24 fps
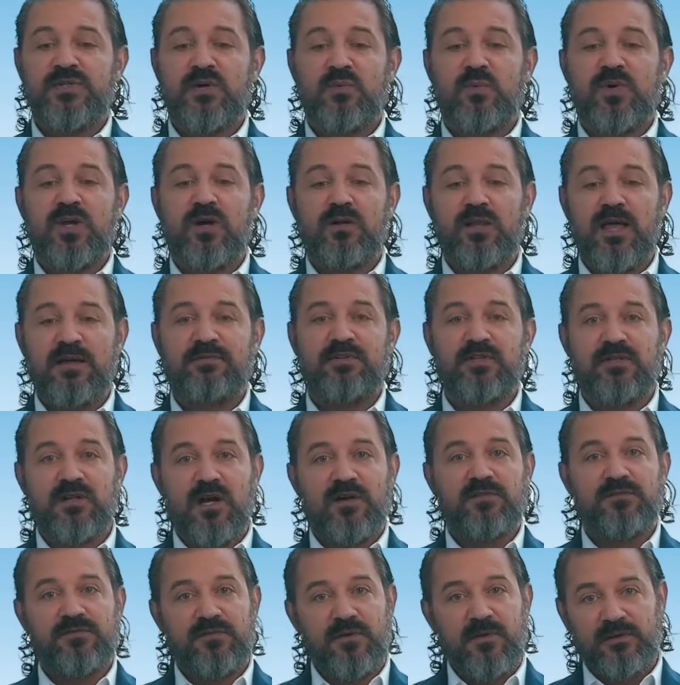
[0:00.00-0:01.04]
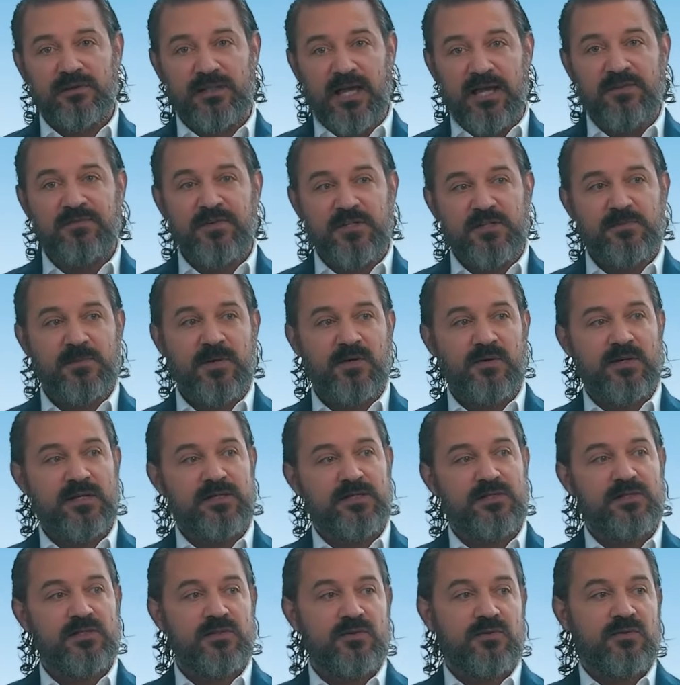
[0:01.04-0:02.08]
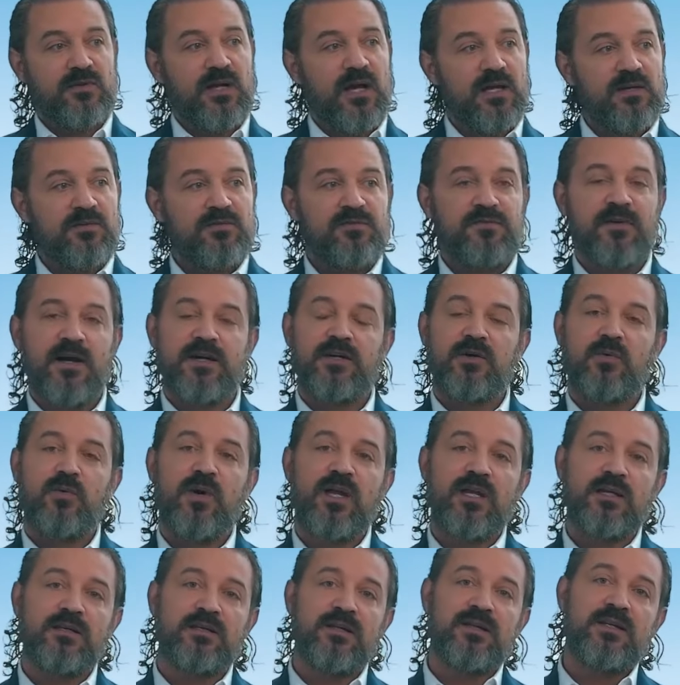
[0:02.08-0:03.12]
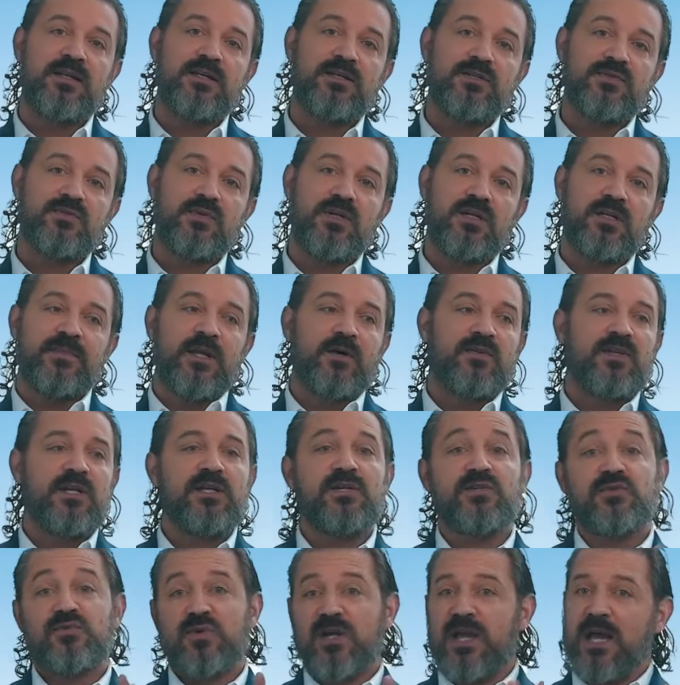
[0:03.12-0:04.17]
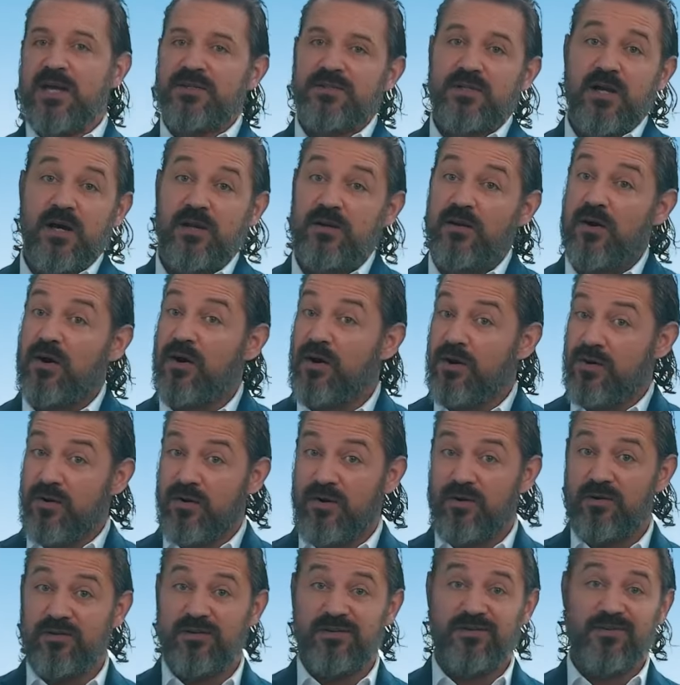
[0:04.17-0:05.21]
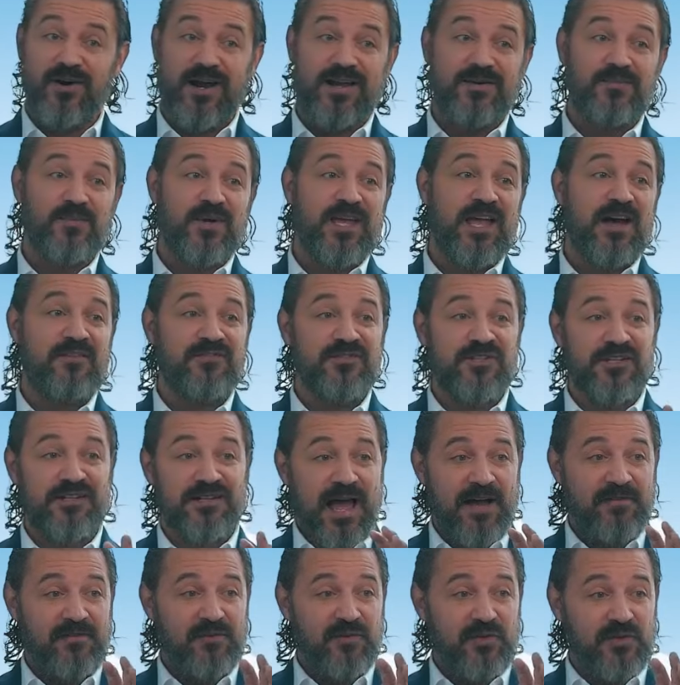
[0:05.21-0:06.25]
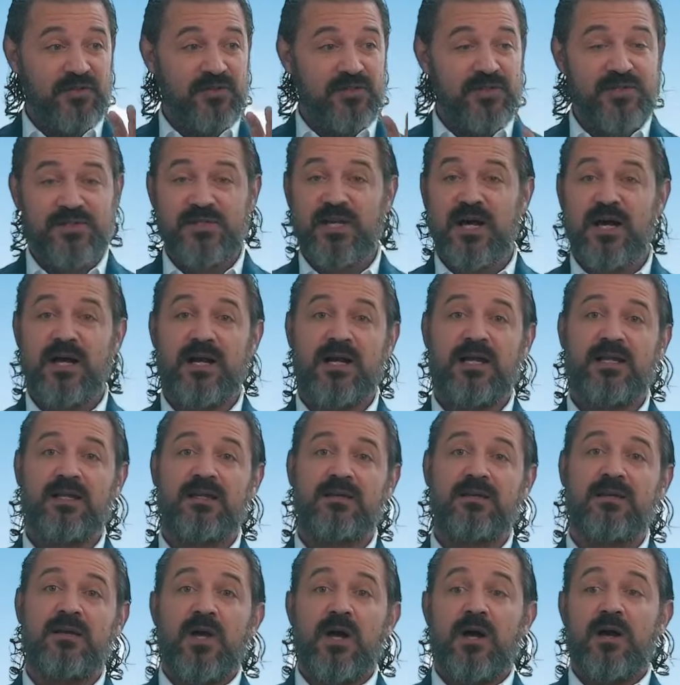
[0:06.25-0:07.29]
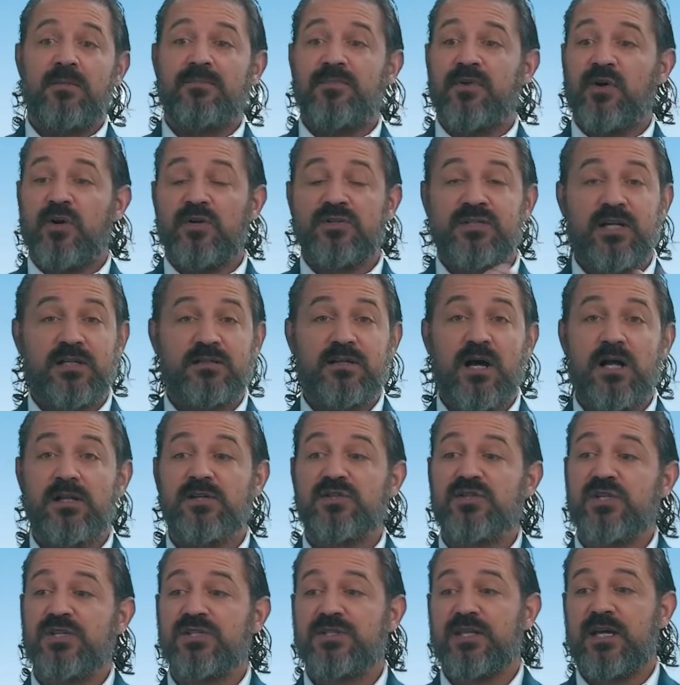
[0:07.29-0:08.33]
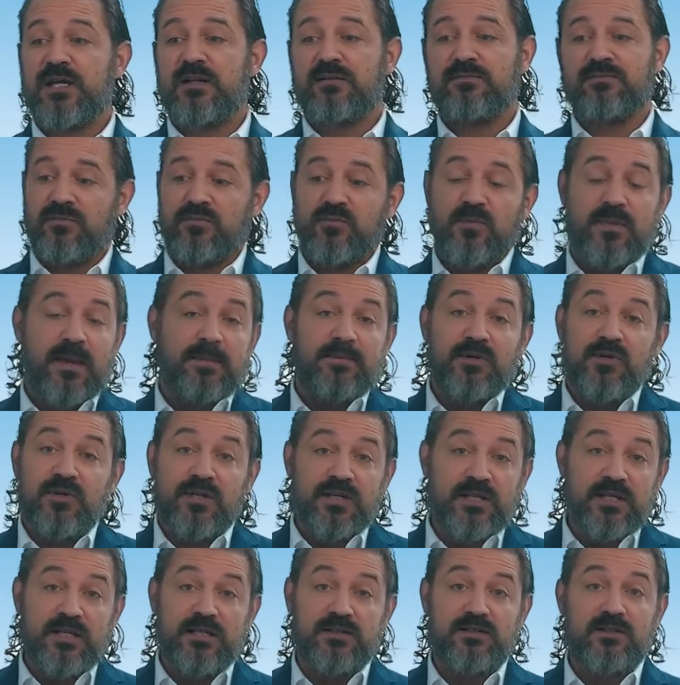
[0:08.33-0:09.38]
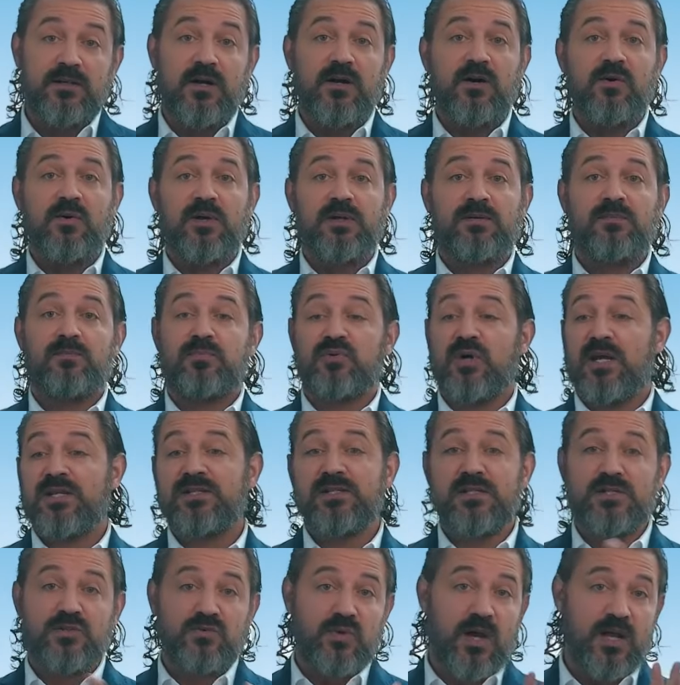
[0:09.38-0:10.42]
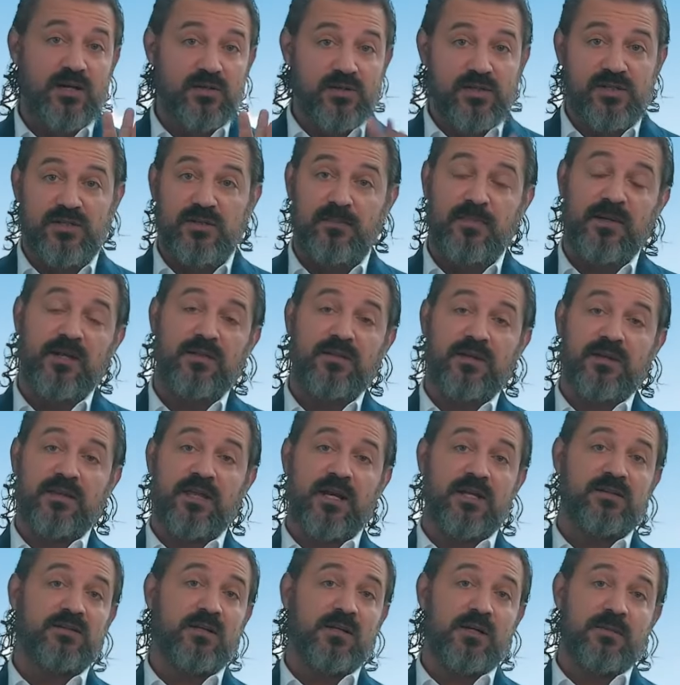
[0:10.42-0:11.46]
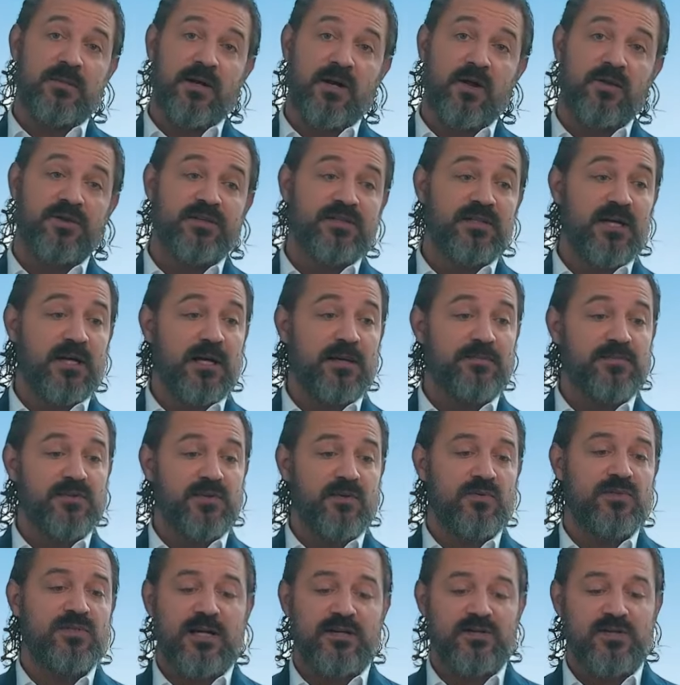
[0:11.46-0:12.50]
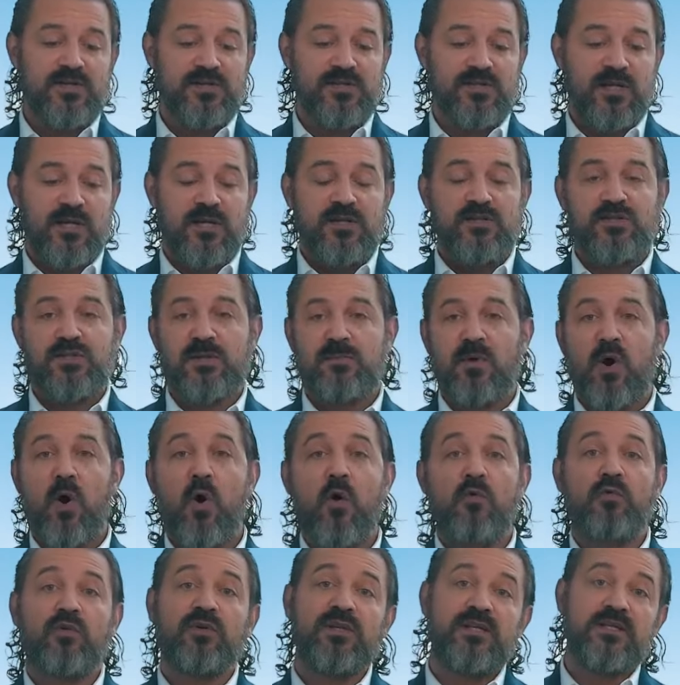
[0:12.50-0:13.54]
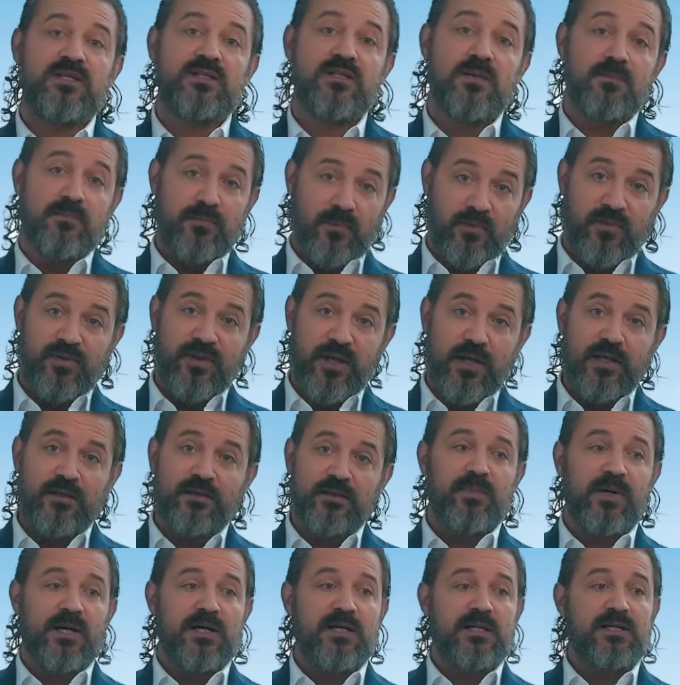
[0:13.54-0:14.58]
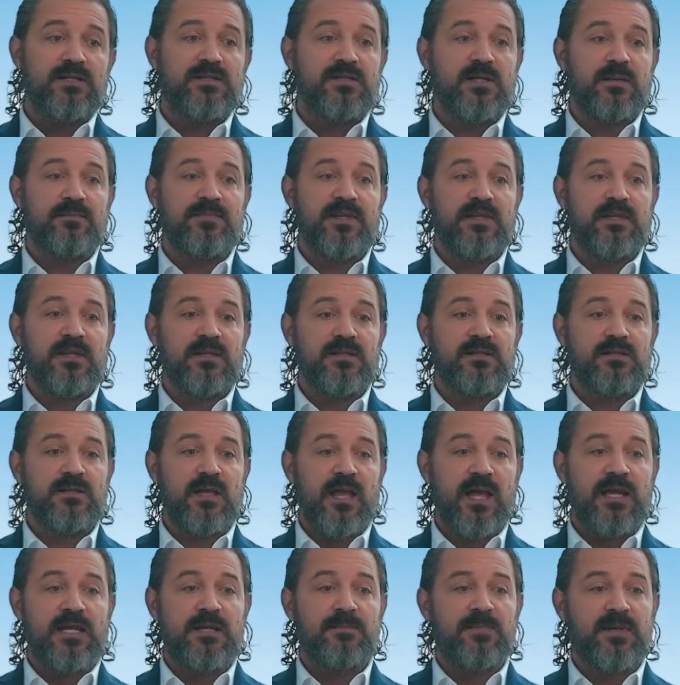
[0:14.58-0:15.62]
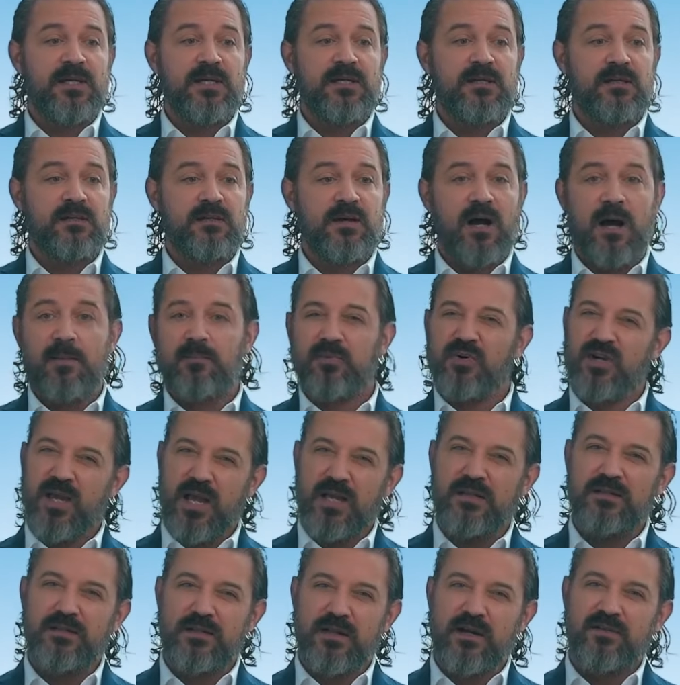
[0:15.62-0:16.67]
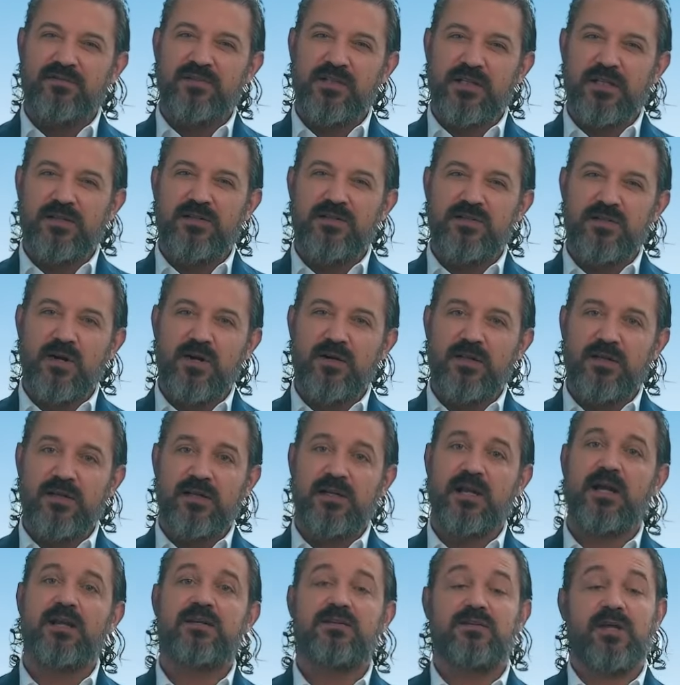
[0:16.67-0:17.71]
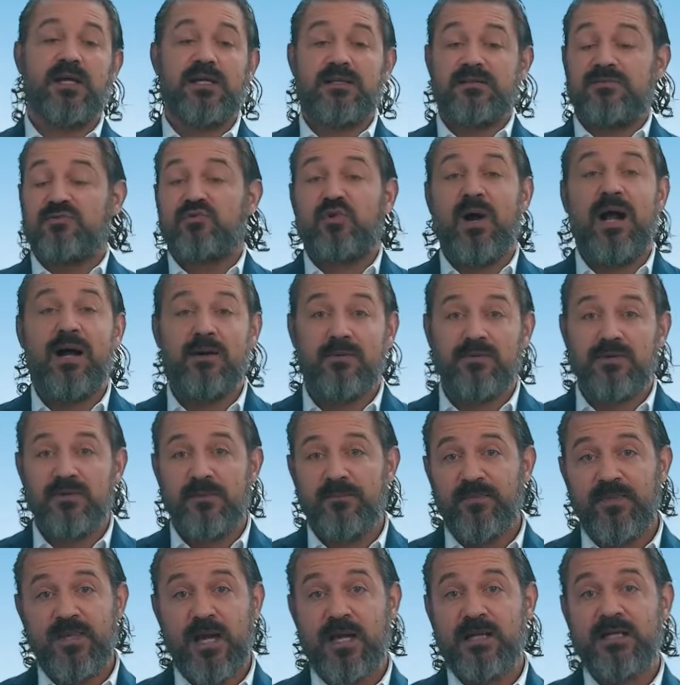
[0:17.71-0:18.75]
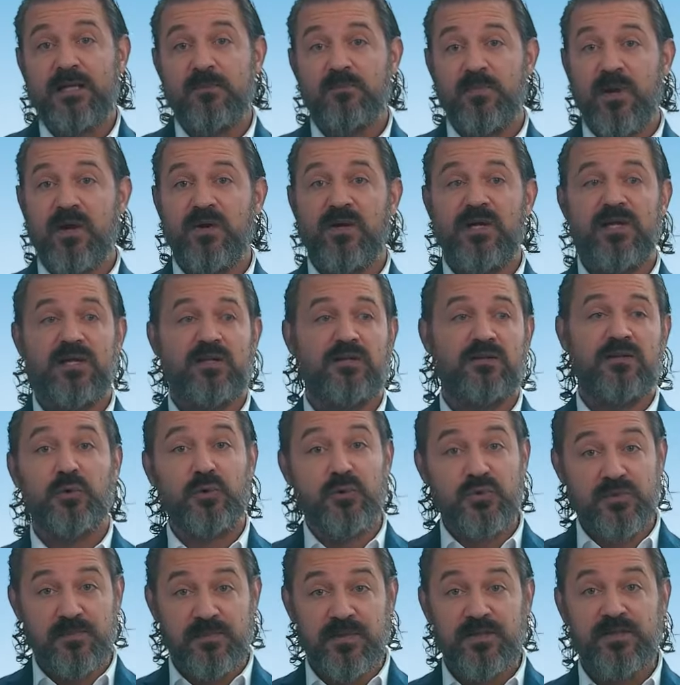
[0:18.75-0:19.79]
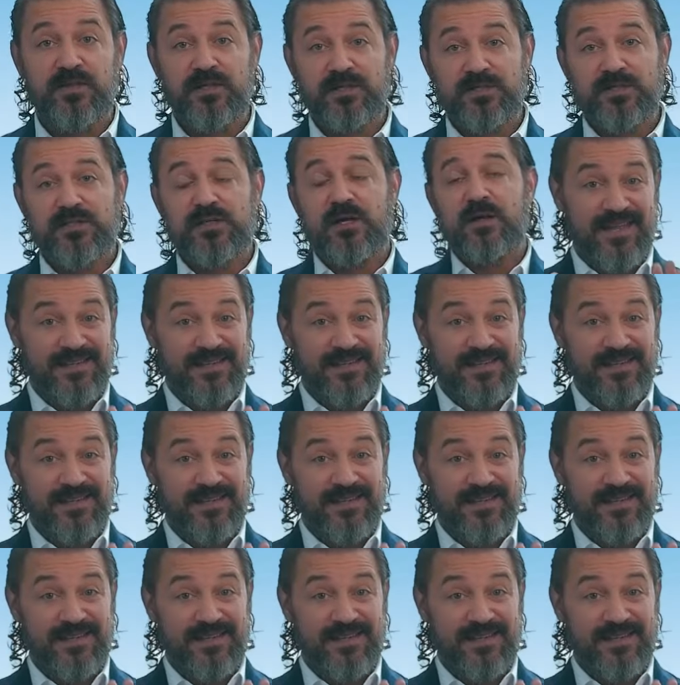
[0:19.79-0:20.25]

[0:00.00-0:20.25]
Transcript: So we all have enough life experience to kind of find our way into the industry. Now the industry has gotten harder, right? We have to have good design and um, there are technologies that maybe you need to get to know and pricing strategy is a big thing that I talk about all the time. So it's not just some overly simple thing, but it is something that anybody could comprehend enough to get started and not like drowned, not get buried and lose millions.